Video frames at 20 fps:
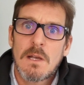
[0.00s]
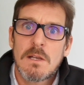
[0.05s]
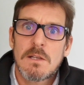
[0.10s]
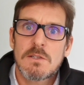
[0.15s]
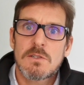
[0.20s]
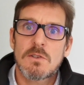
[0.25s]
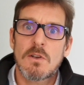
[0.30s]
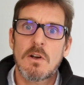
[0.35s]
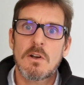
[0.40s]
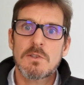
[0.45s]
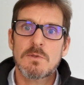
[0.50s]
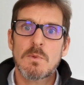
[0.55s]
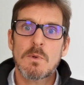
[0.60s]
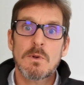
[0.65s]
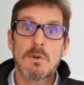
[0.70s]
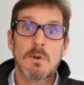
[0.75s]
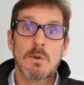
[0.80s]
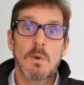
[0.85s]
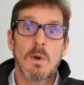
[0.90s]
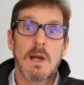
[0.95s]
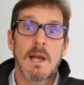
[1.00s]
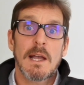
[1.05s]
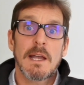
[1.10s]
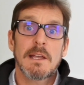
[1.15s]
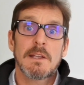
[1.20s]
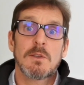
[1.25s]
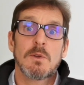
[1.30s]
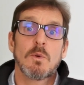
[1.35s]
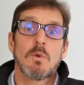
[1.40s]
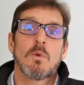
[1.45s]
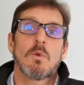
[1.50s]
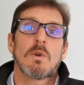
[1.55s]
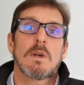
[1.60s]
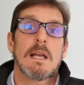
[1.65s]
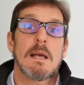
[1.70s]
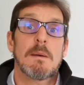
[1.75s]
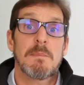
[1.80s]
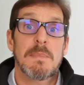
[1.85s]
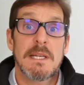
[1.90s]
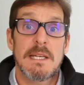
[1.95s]
SARS will require your
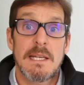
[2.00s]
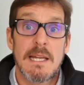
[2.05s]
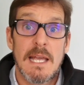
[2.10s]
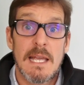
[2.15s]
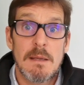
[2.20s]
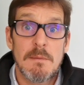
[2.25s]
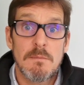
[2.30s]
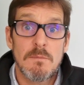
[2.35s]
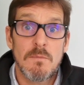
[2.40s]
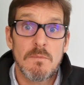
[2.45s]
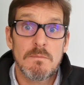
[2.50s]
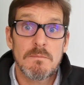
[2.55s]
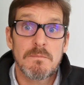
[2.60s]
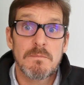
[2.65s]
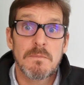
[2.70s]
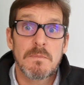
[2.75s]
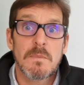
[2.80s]
company name,